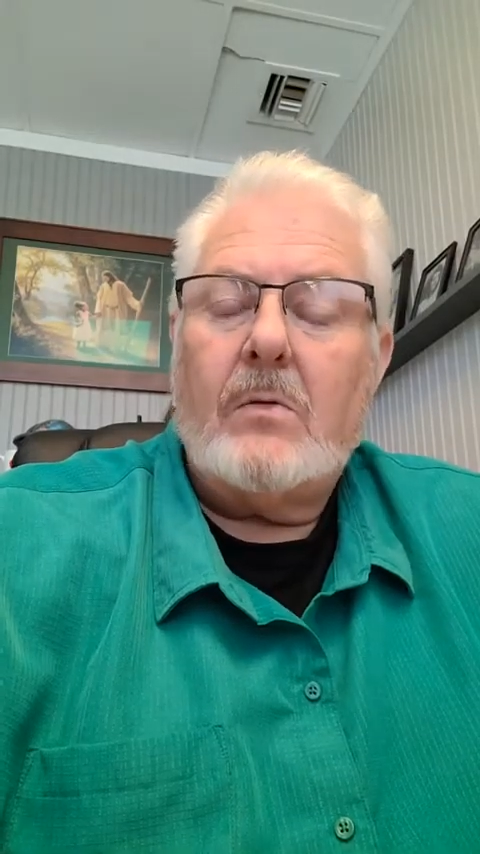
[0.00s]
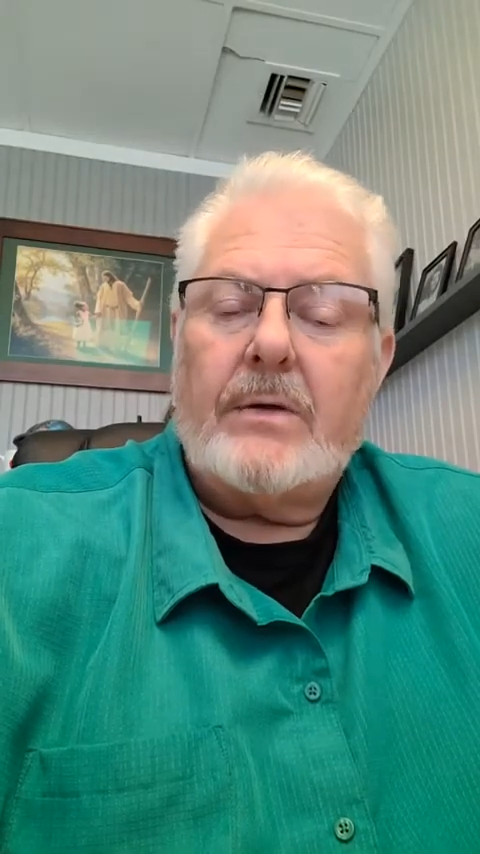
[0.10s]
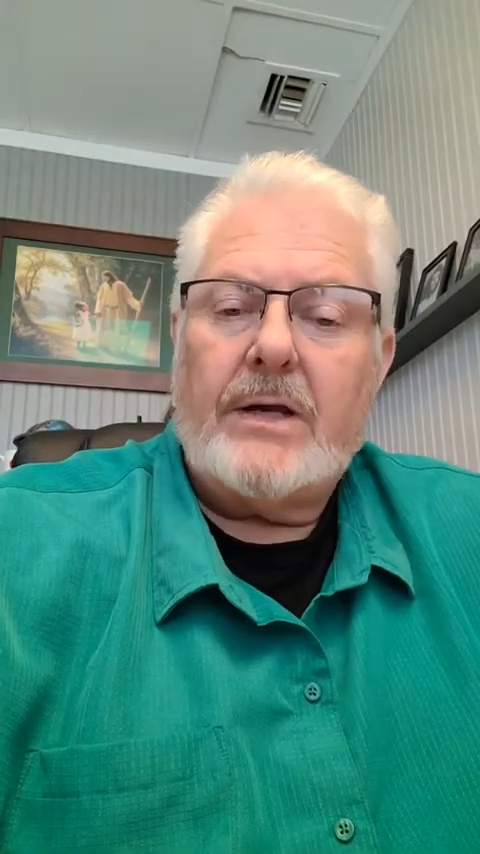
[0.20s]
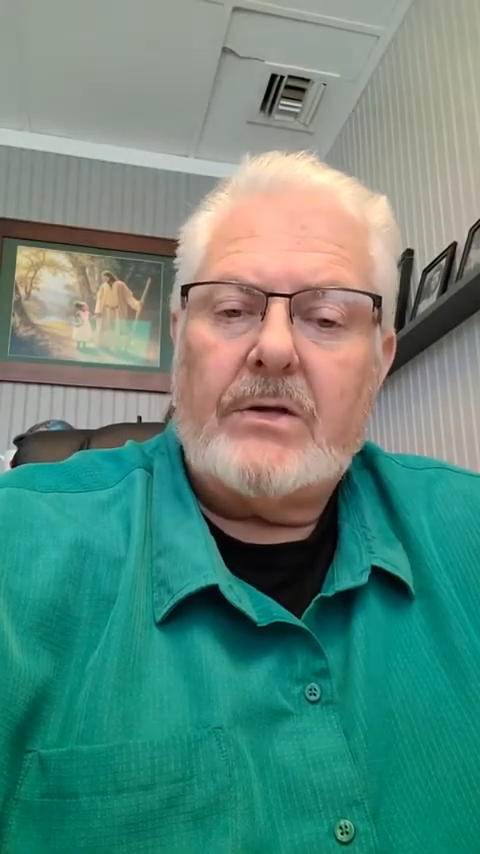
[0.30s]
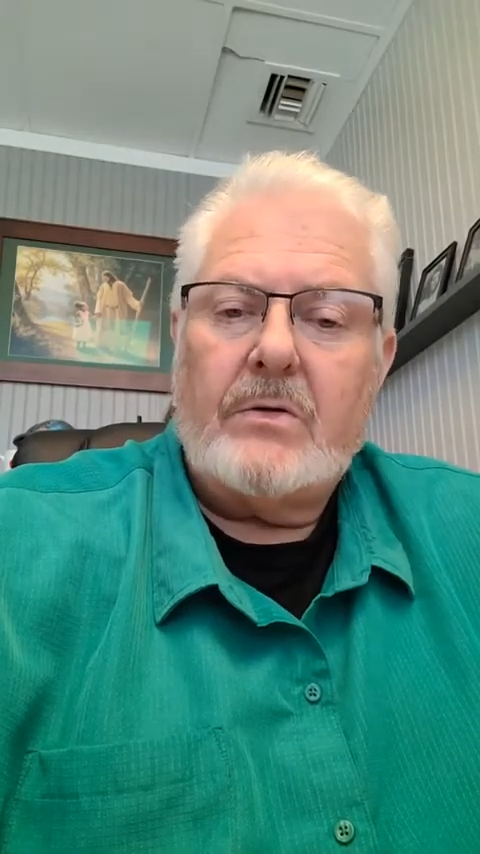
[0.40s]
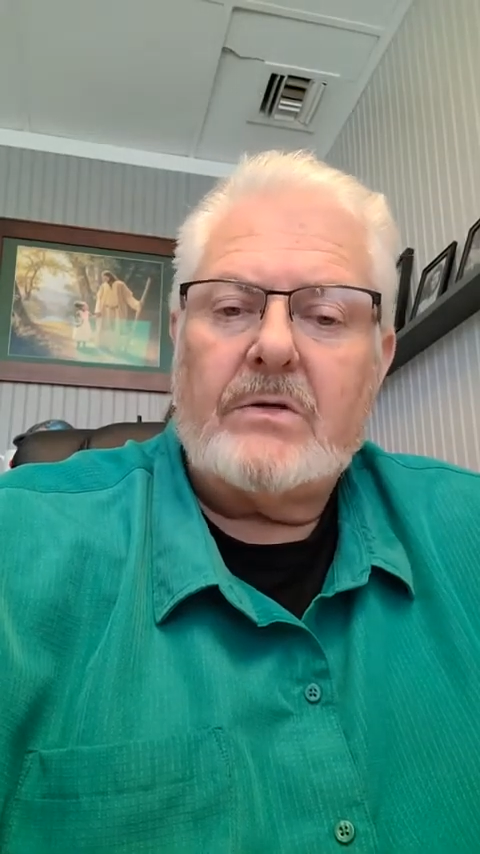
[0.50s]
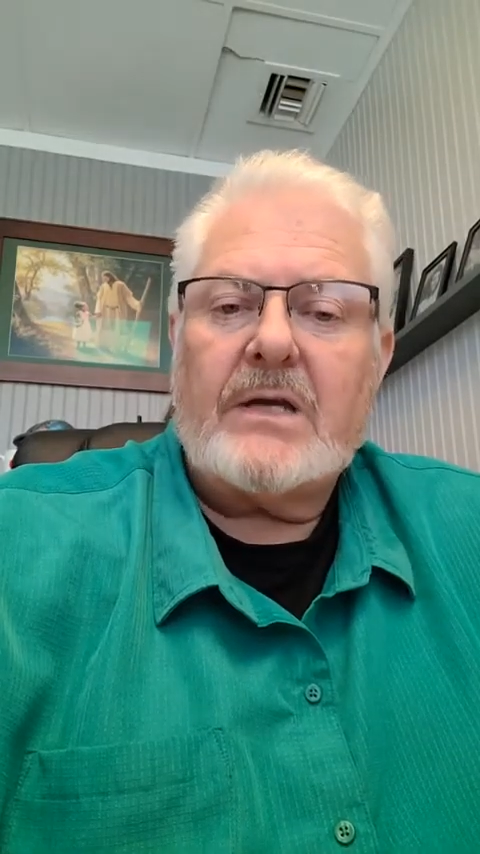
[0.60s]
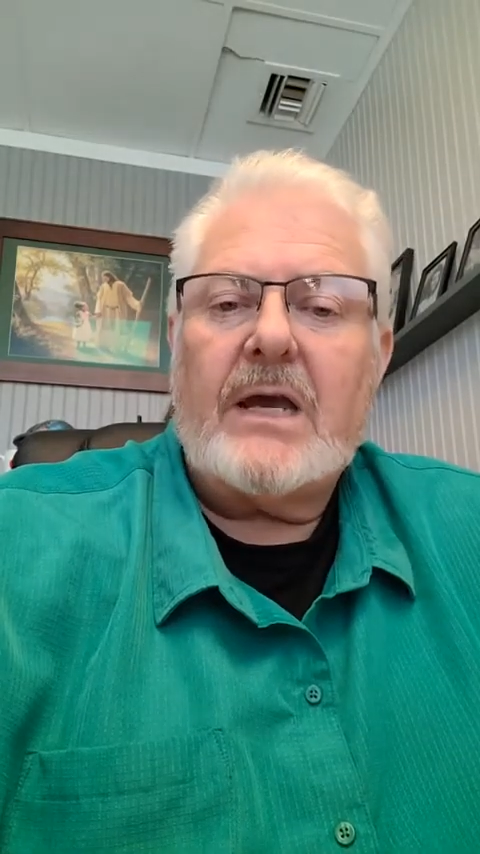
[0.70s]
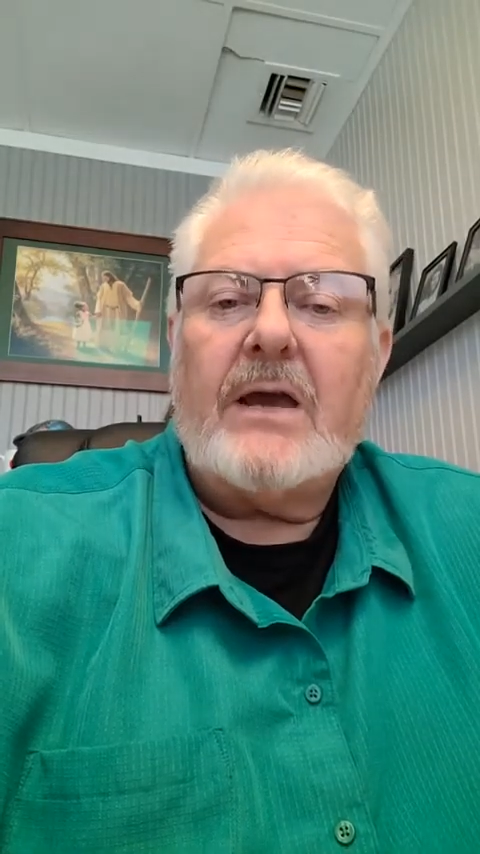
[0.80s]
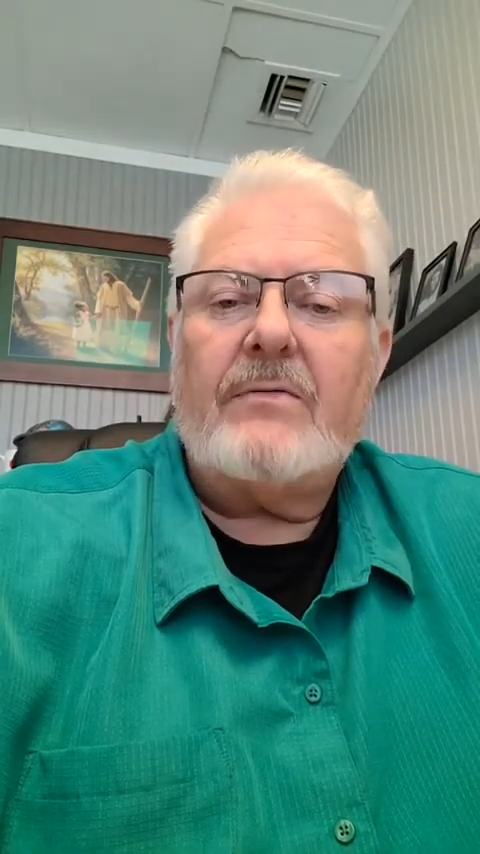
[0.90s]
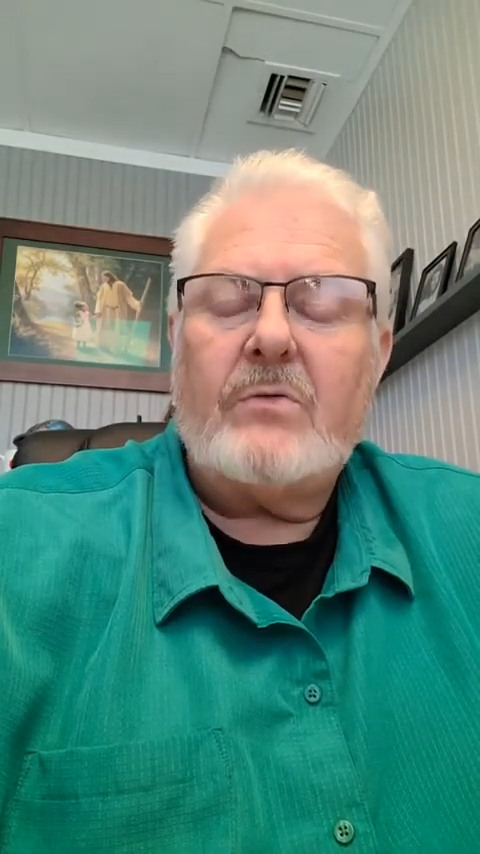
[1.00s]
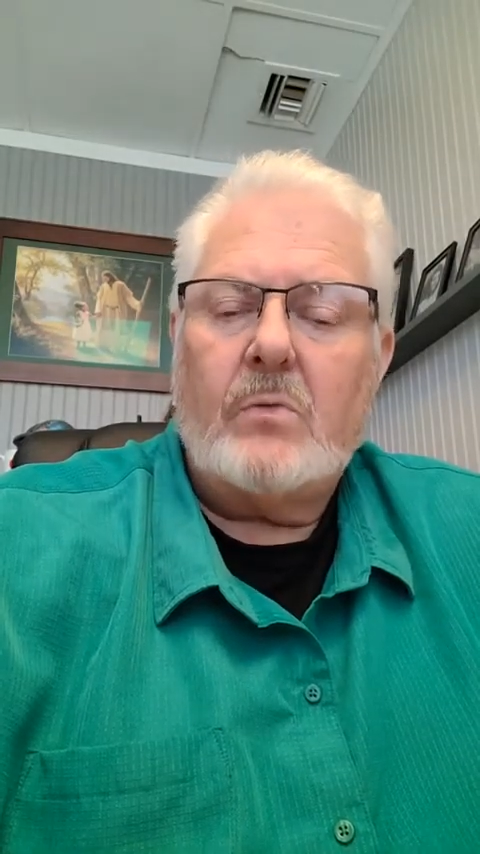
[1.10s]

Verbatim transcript: what I do is I have to